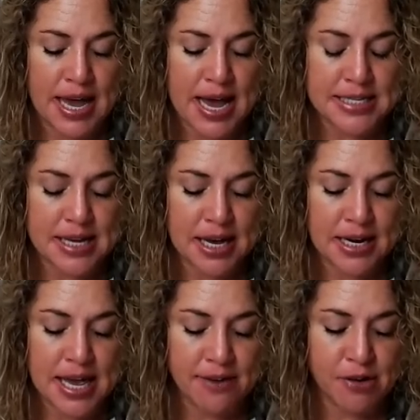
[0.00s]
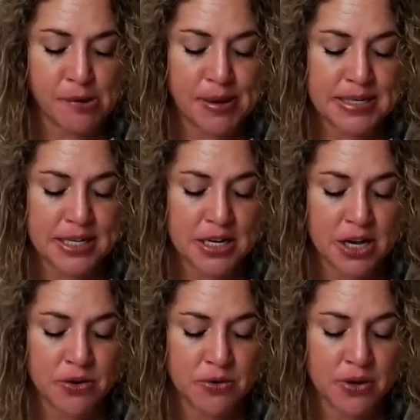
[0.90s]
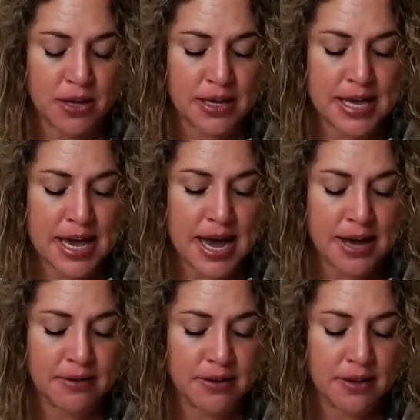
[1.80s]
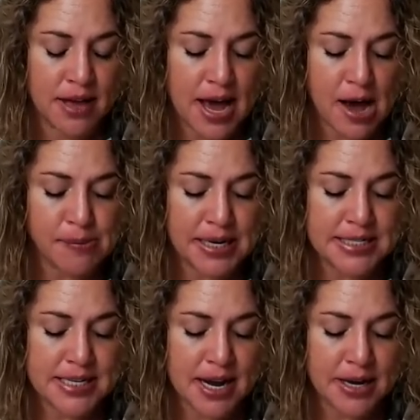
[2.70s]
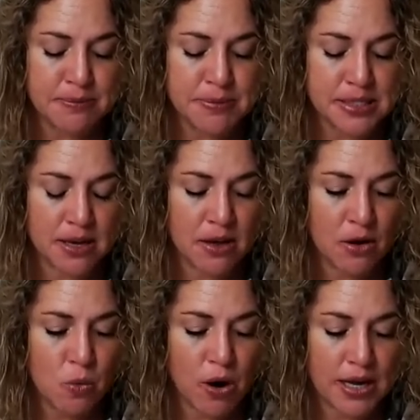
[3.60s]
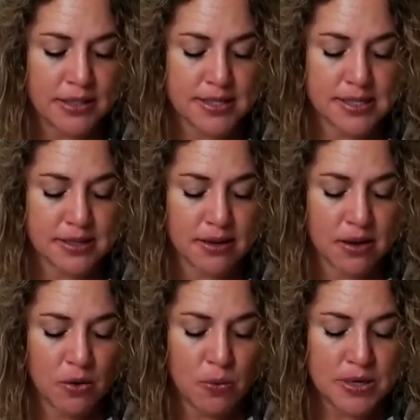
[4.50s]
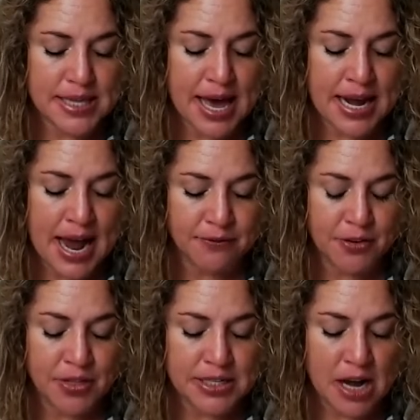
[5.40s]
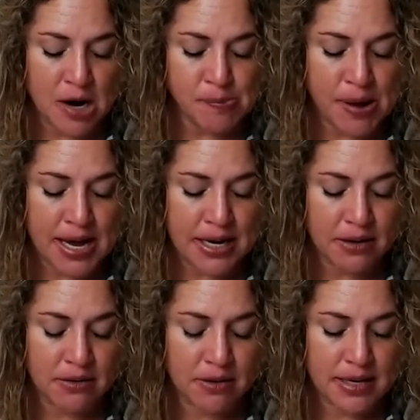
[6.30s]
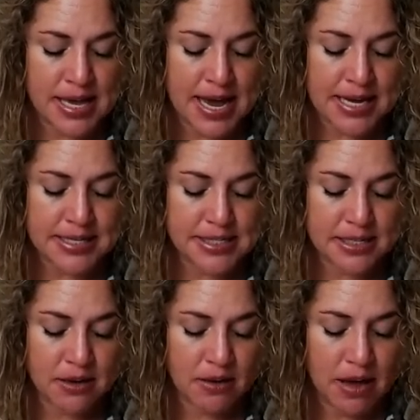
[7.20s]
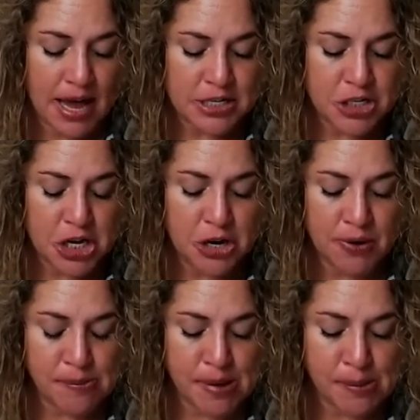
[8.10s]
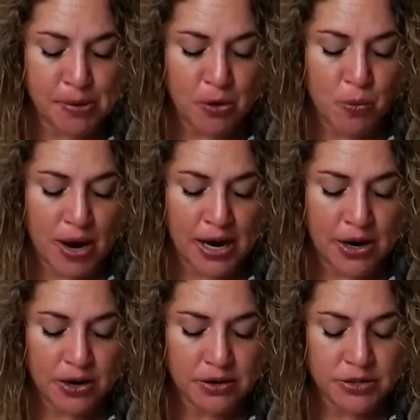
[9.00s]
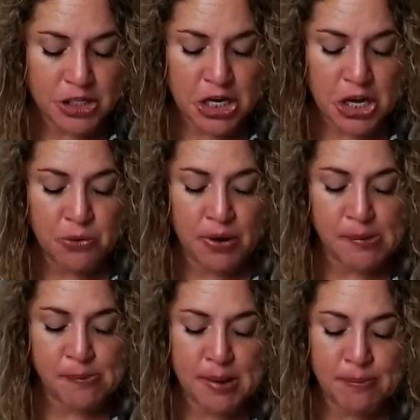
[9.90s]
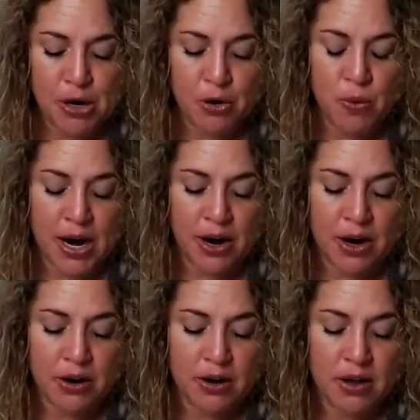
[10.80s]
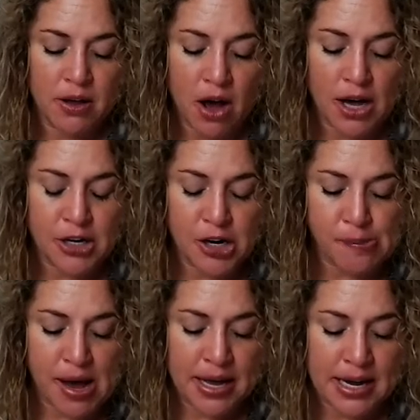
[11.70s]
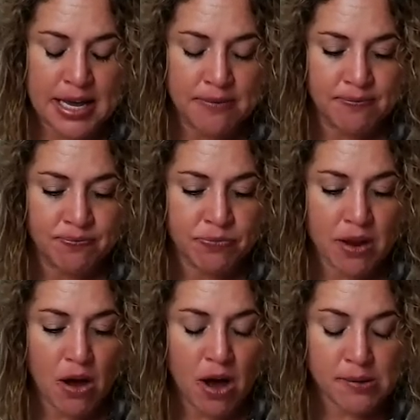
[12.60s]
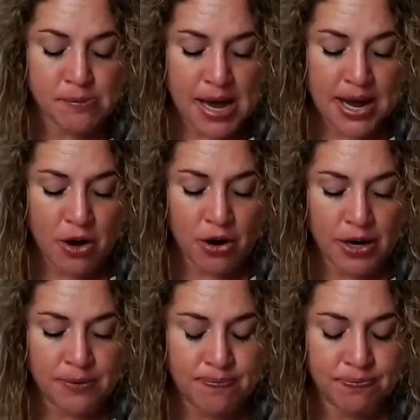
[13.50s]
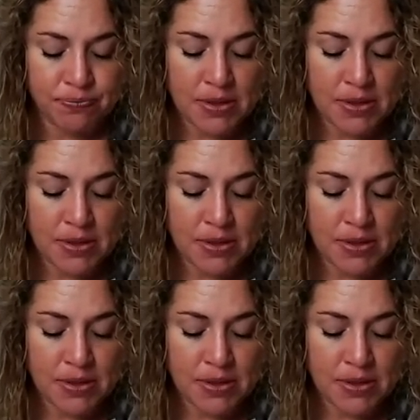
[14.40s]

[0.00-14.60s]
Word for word: Has Honey ever bitten you? Yeah. How many times? Once. Was that after the dog bite? Yes. And do you remember where? Do you remember where on your body? On my arm.